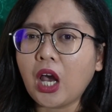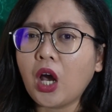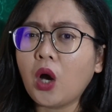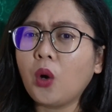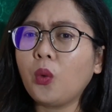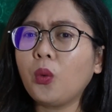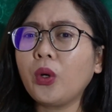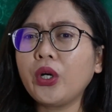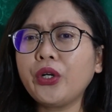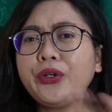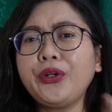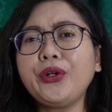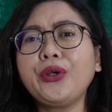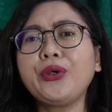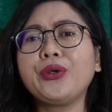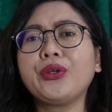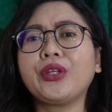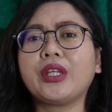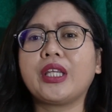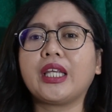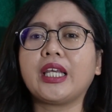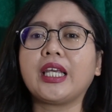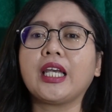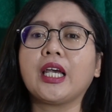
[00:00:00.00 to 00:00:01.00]
What do you
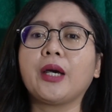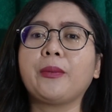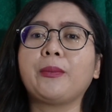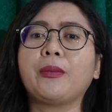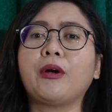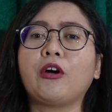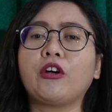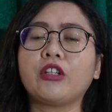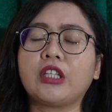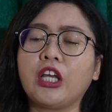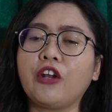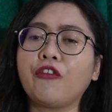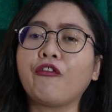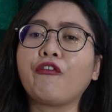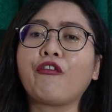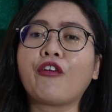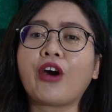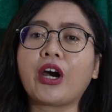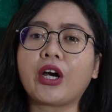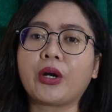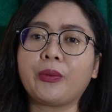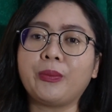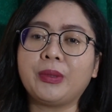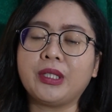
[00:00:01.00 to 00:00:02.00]
think about
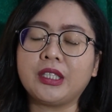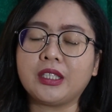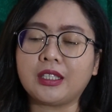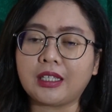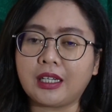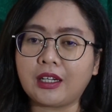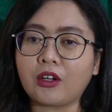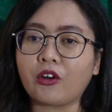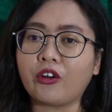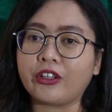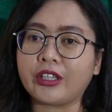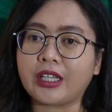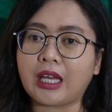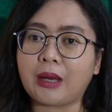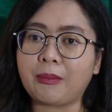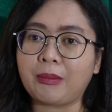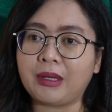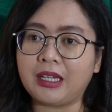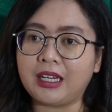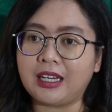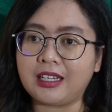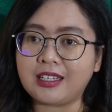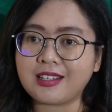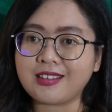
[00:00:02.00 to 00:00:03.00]
environmental
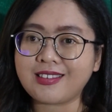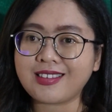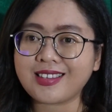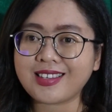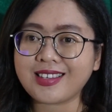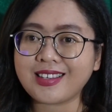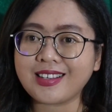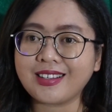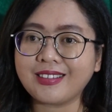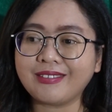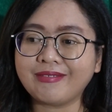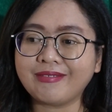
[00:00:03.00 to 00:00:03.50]
contaminants?